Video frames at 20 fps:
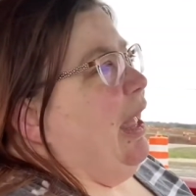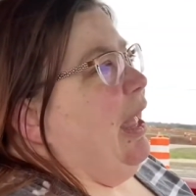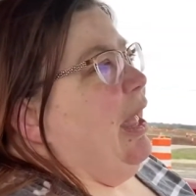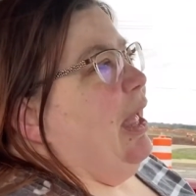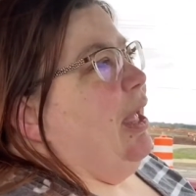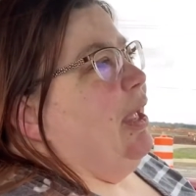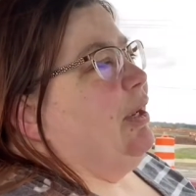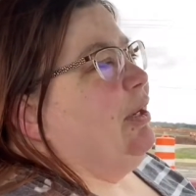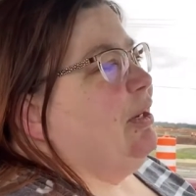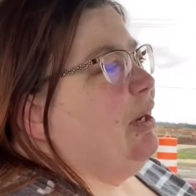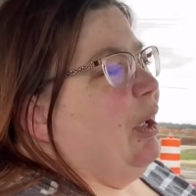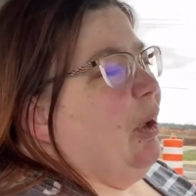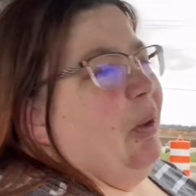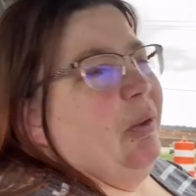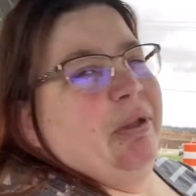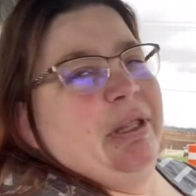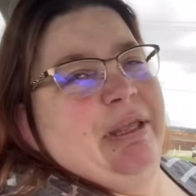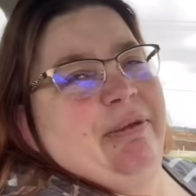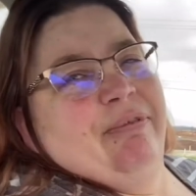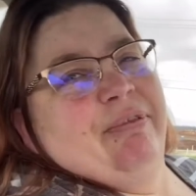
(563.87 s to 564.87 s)

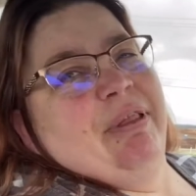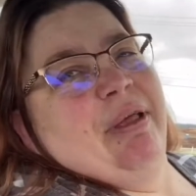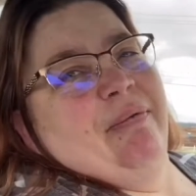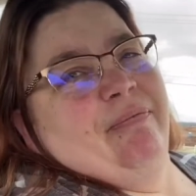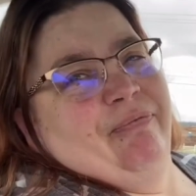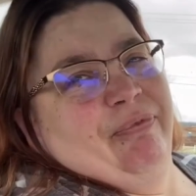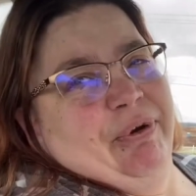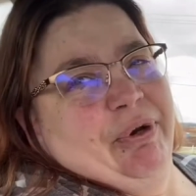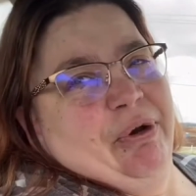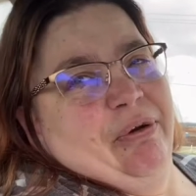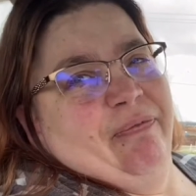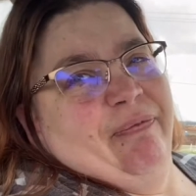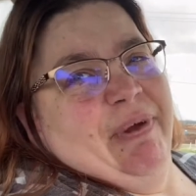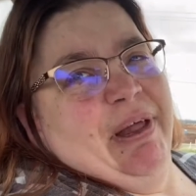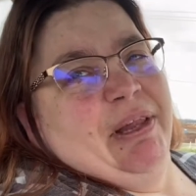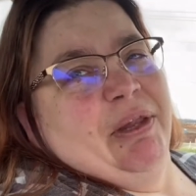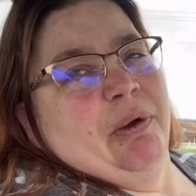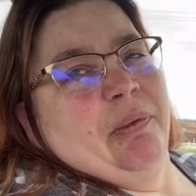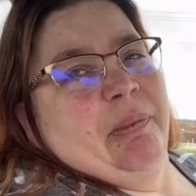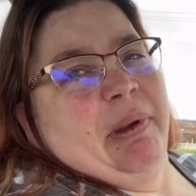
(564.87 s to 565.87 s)
leave some for your
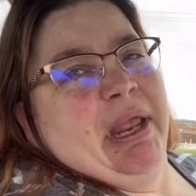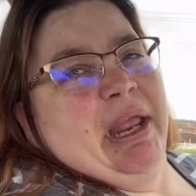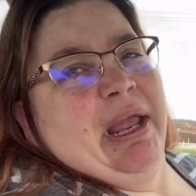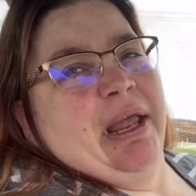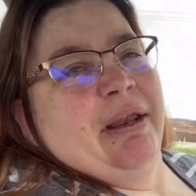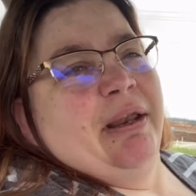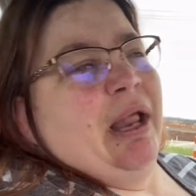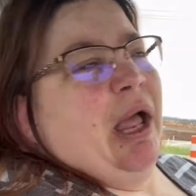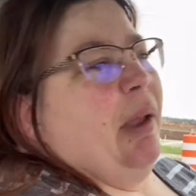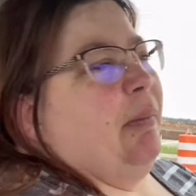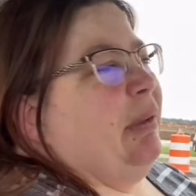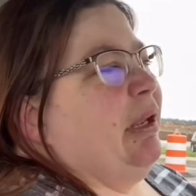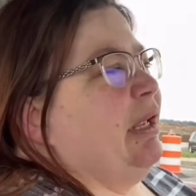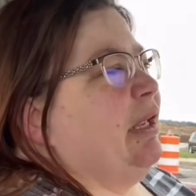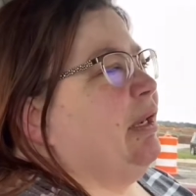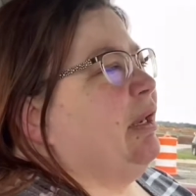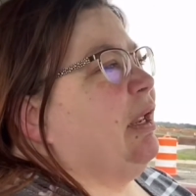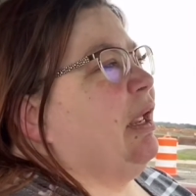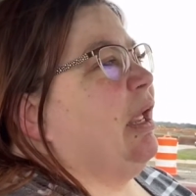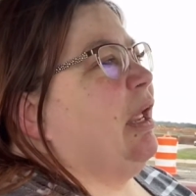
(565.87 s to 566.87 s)
fellow man. I
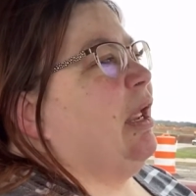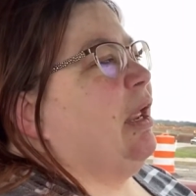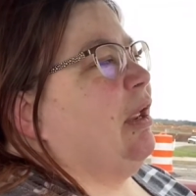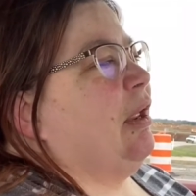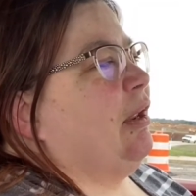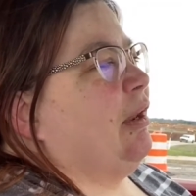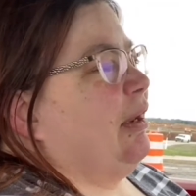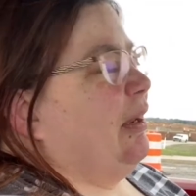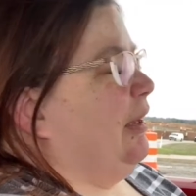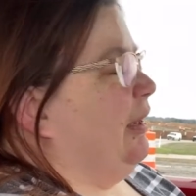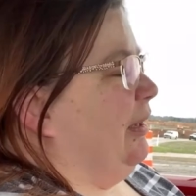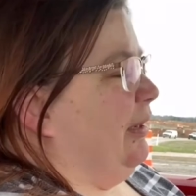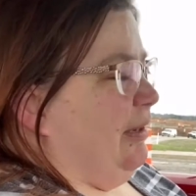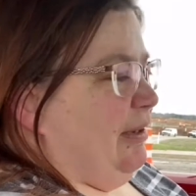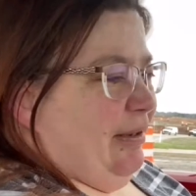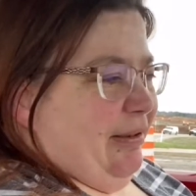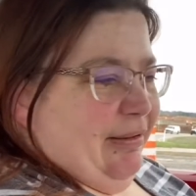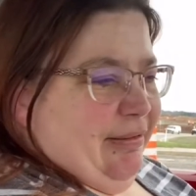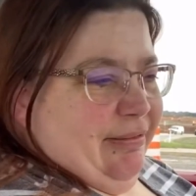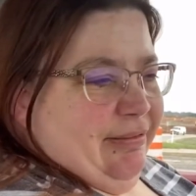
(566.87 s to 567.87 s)
mean,
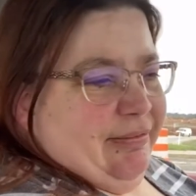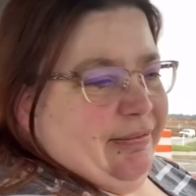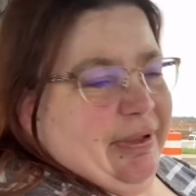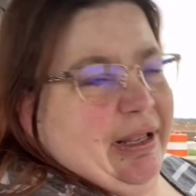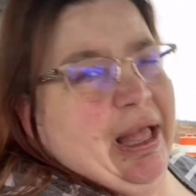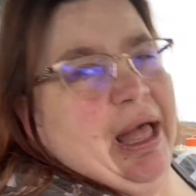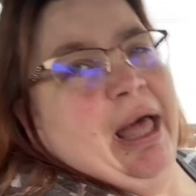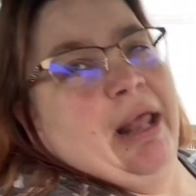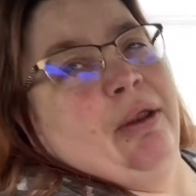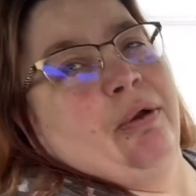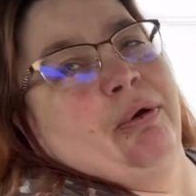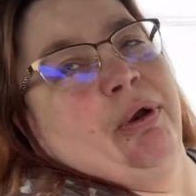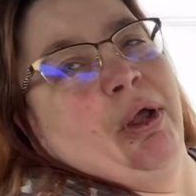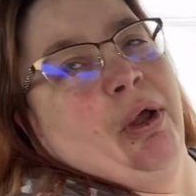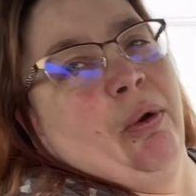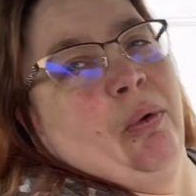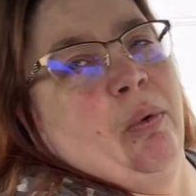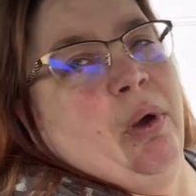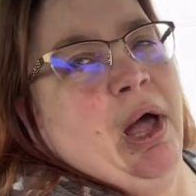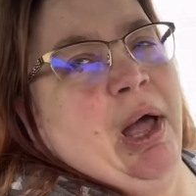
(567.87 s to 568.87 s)
I don't
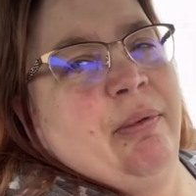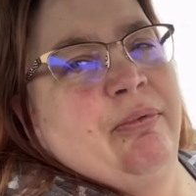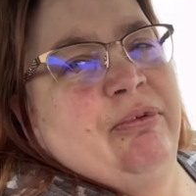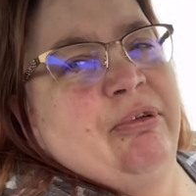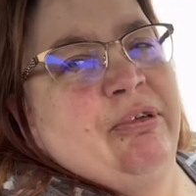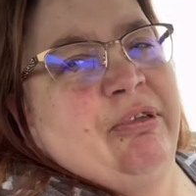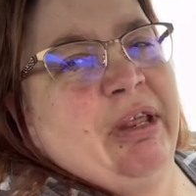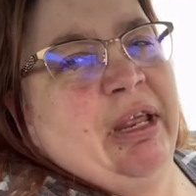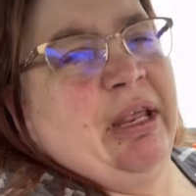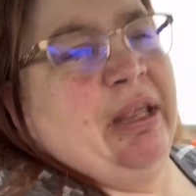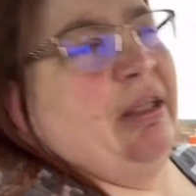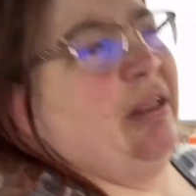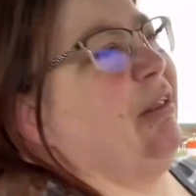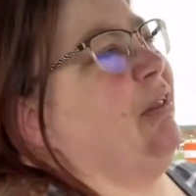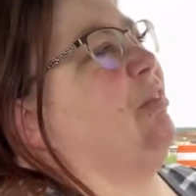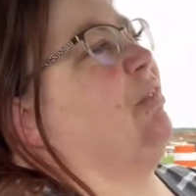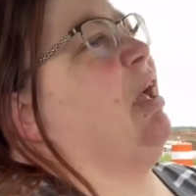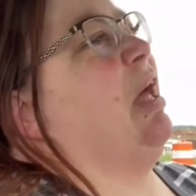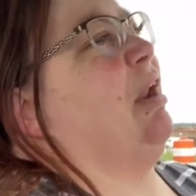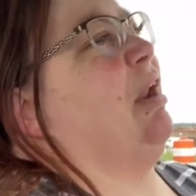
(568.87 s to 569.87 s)
know. I just think it's kind of